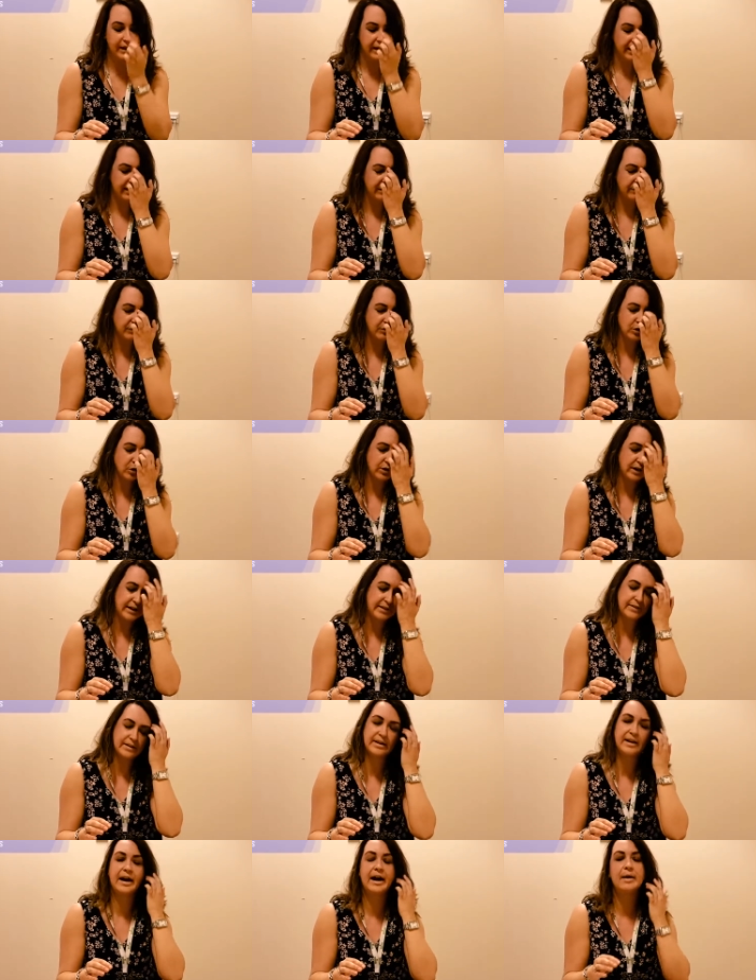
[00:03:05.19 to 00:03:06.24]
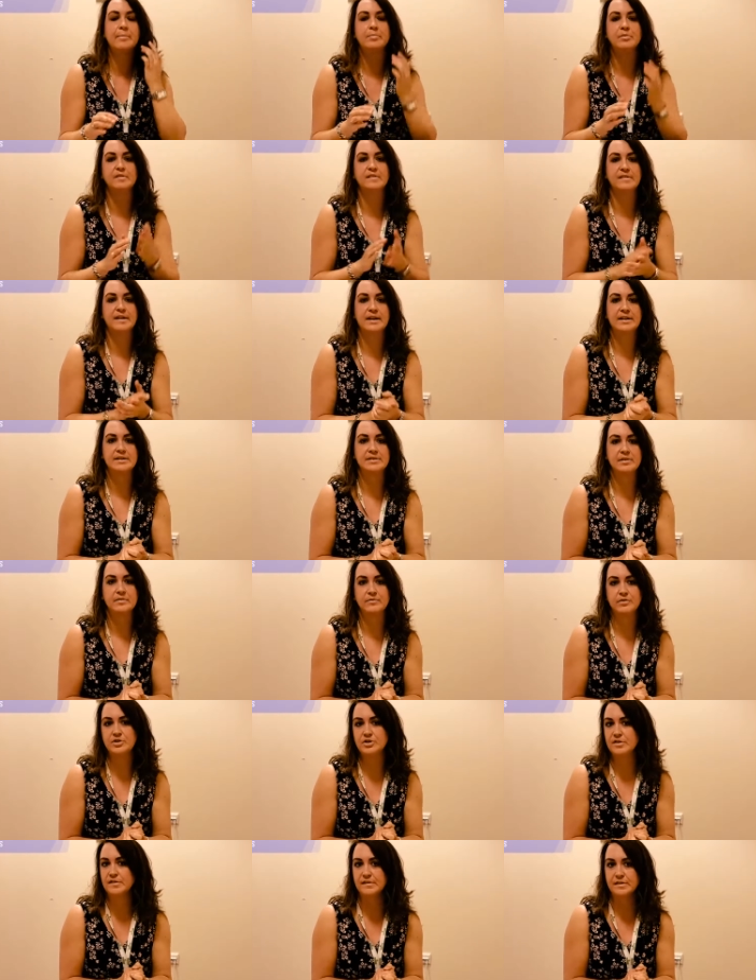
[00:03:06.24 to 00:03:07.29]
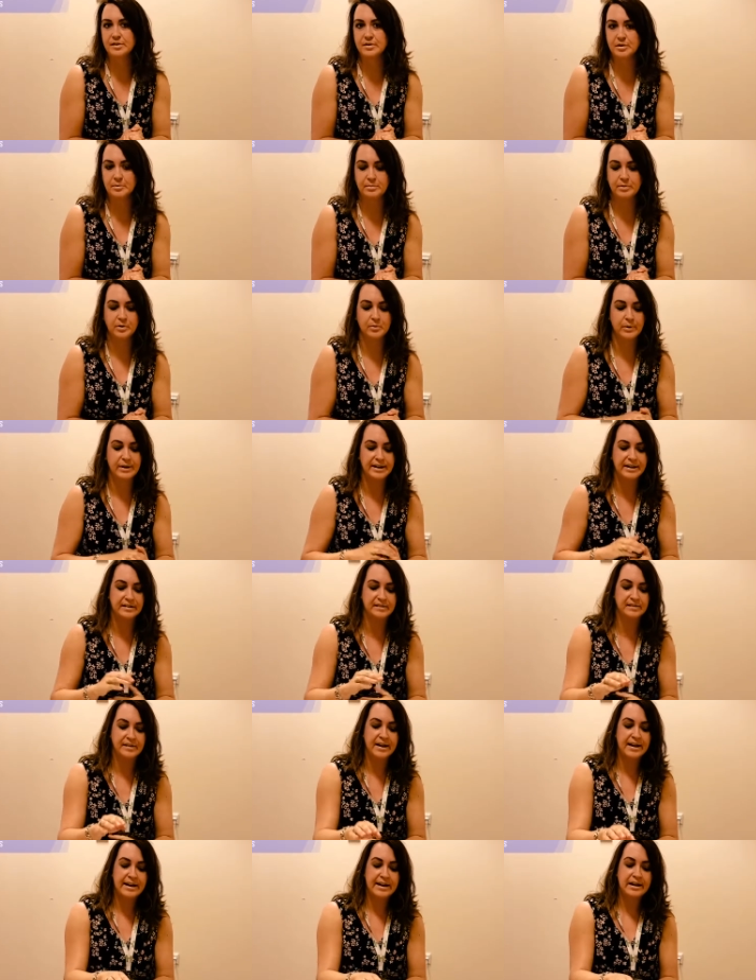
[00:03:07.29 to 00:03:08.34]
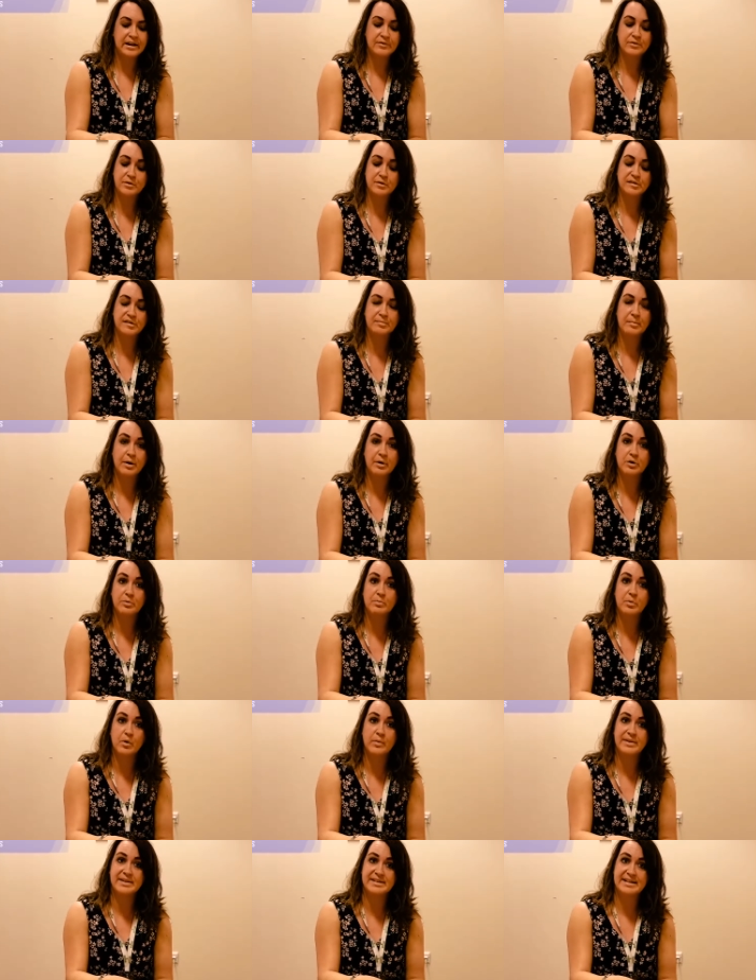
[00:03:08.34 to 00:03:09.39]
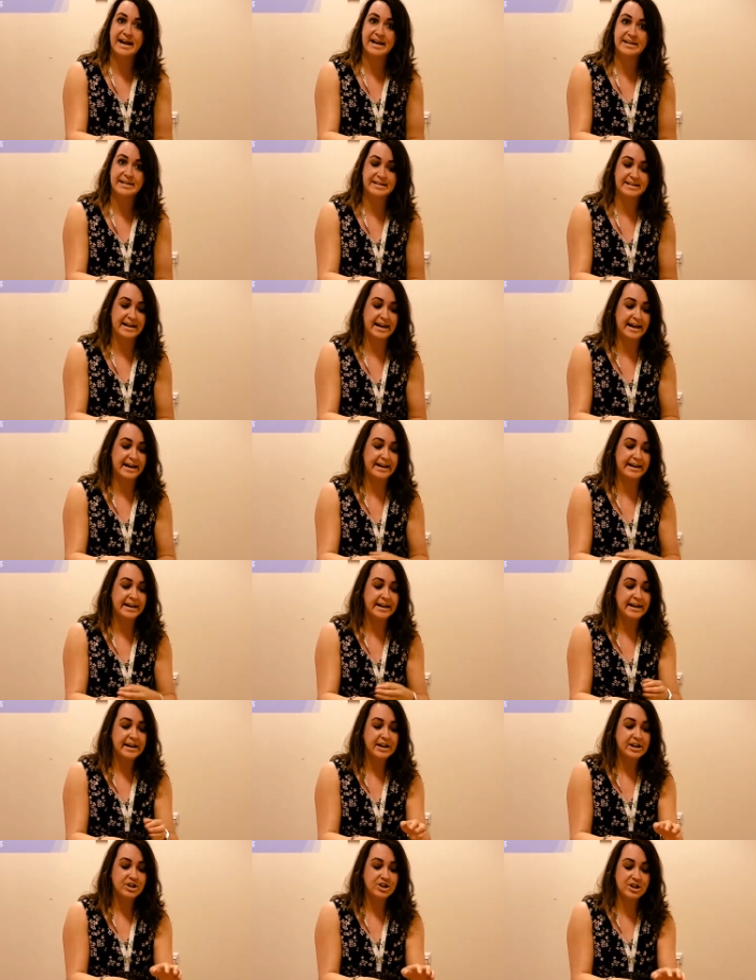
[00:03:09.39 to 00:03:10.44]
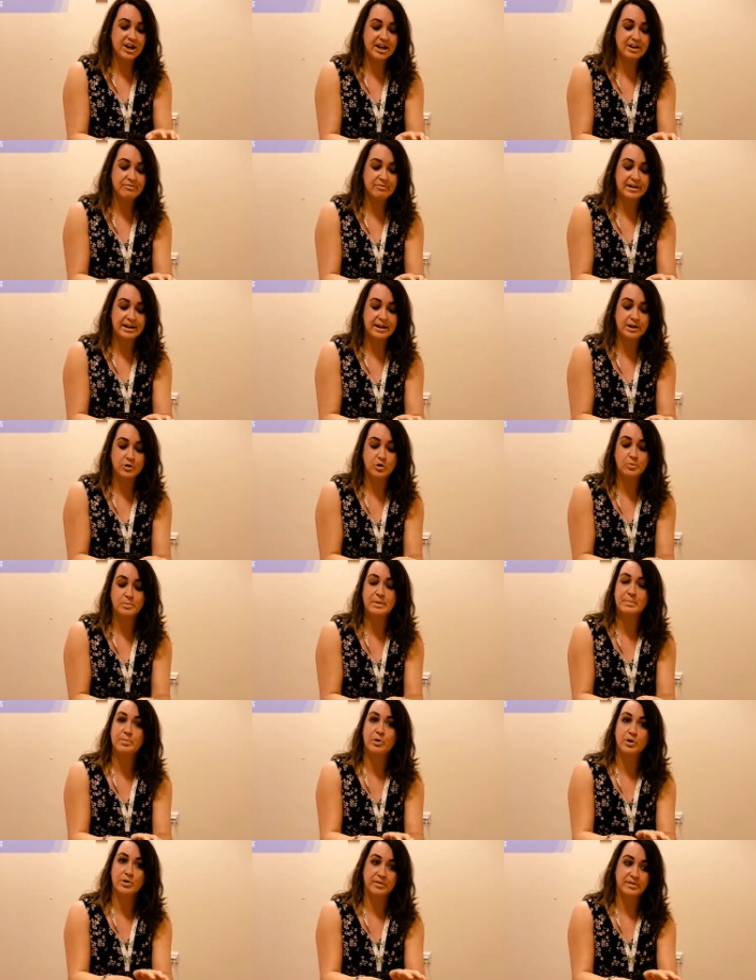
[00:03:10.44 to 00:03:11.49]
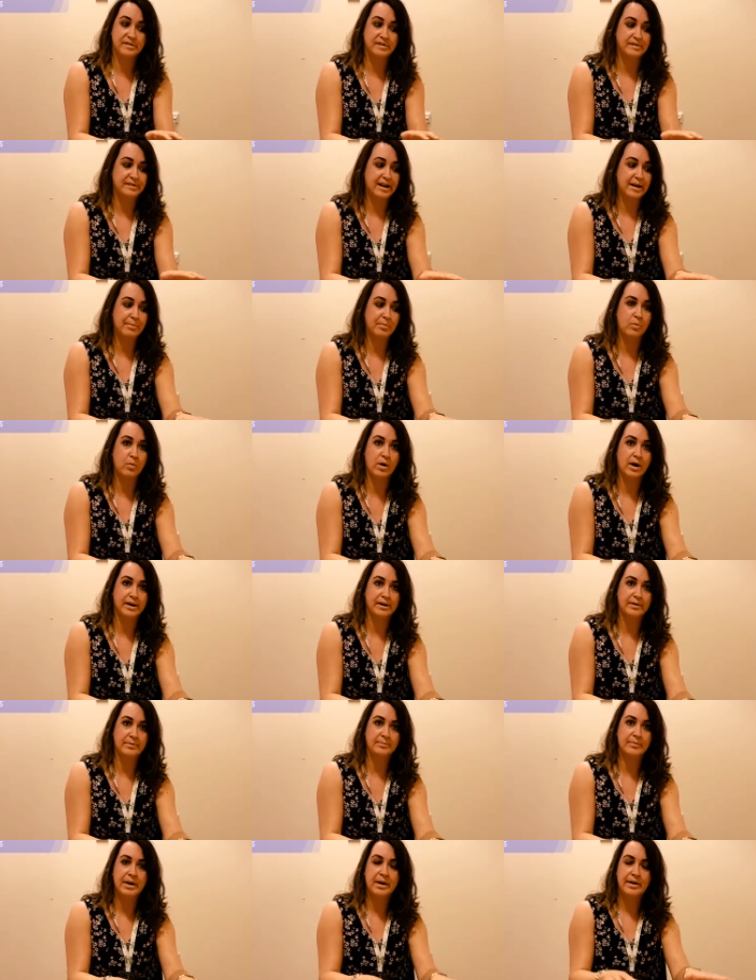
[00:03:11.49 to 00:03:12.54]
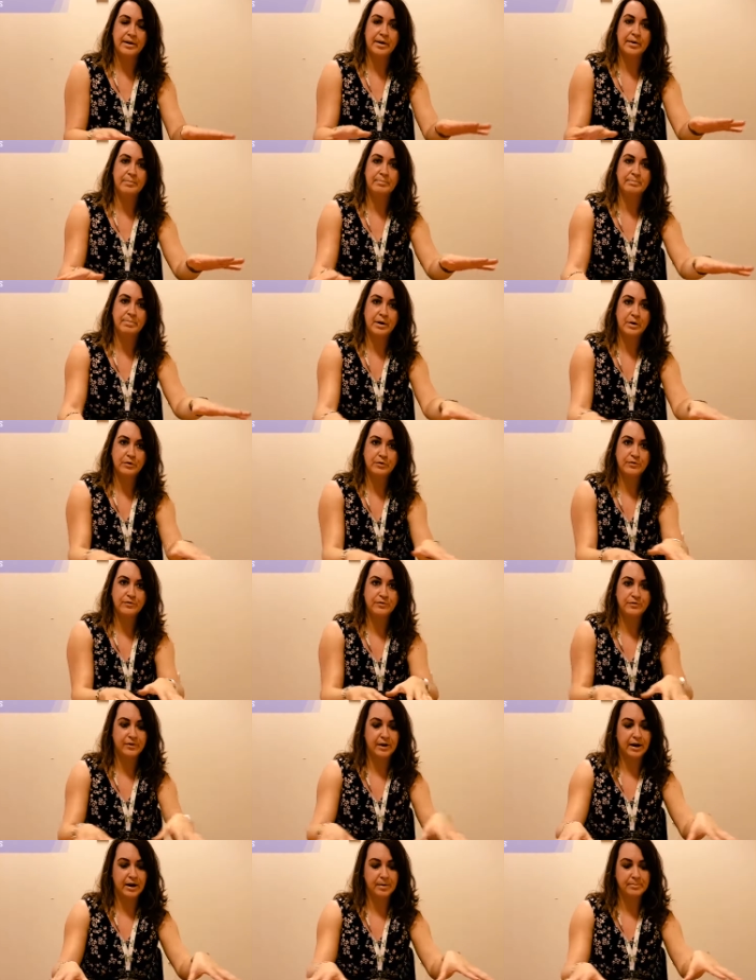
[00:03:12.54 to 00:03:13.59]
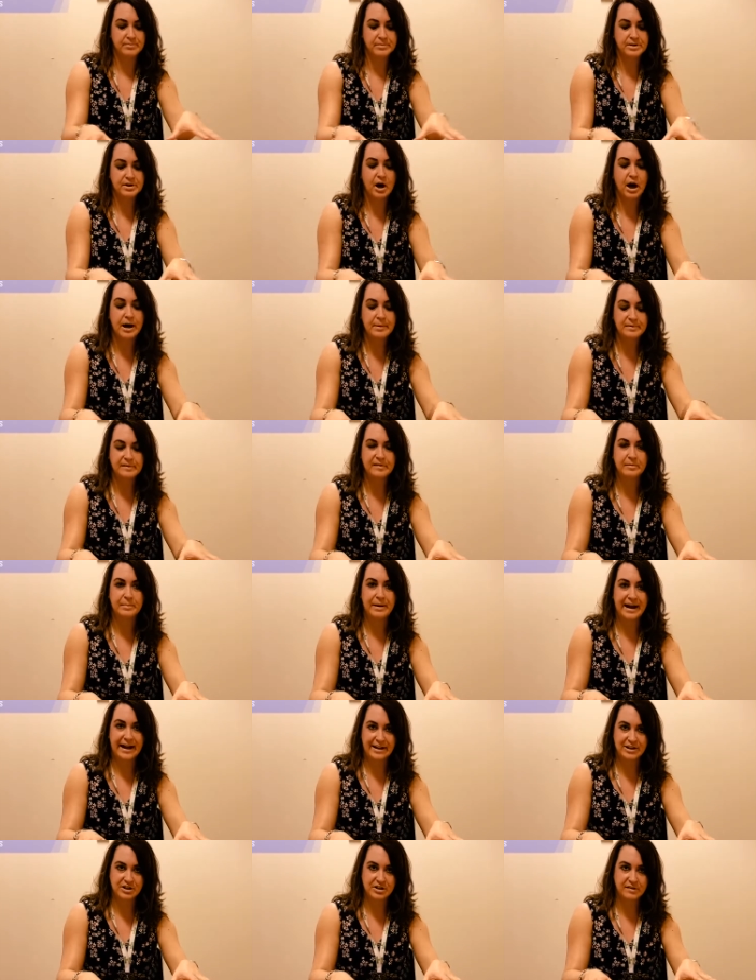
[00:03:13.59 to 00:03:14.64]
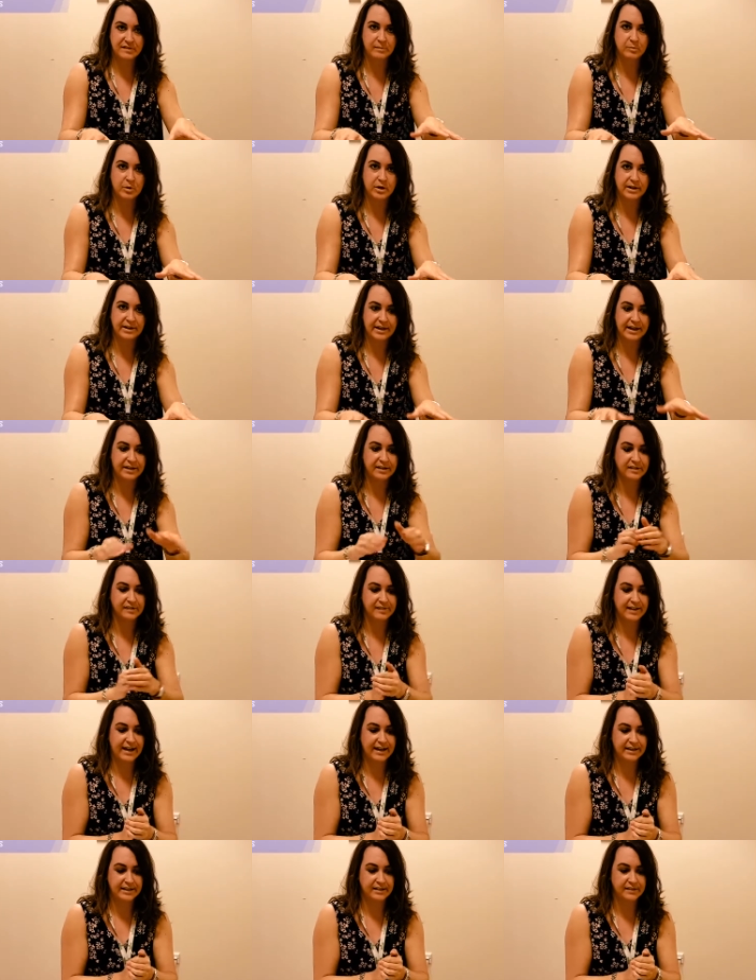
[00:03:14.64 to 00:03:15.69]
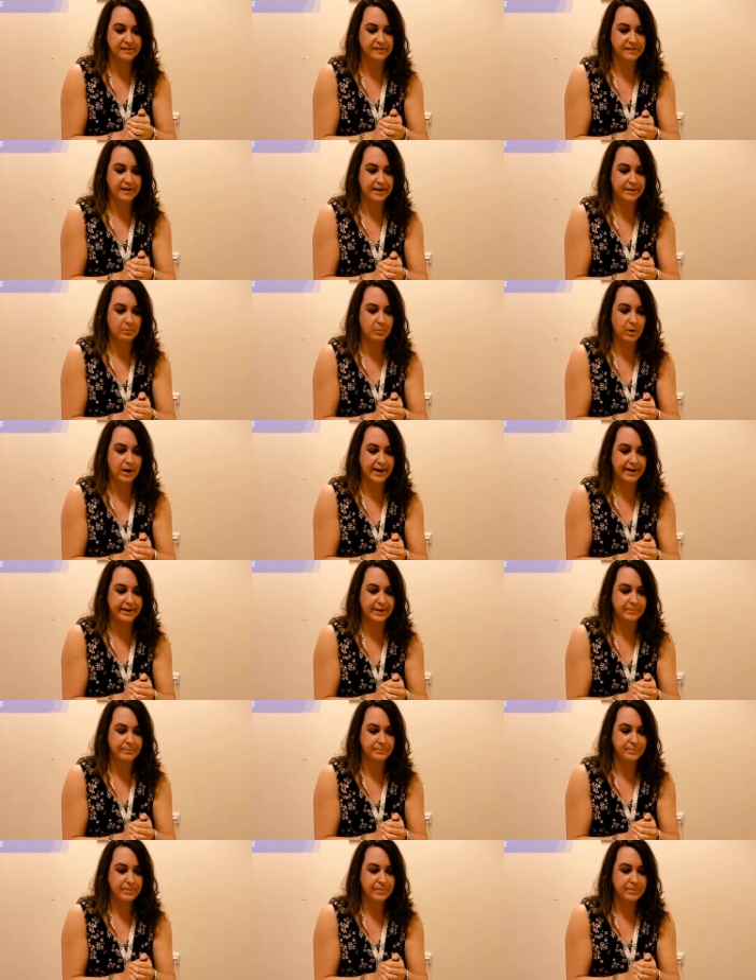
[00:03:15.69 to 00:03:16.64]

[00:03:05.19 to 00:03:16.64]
If you're in the Campbell Centre for just a couple of weeks, if you smoke more than 10 a day, generally you'll be put on step 1. And both types of patches work in exactly the same way.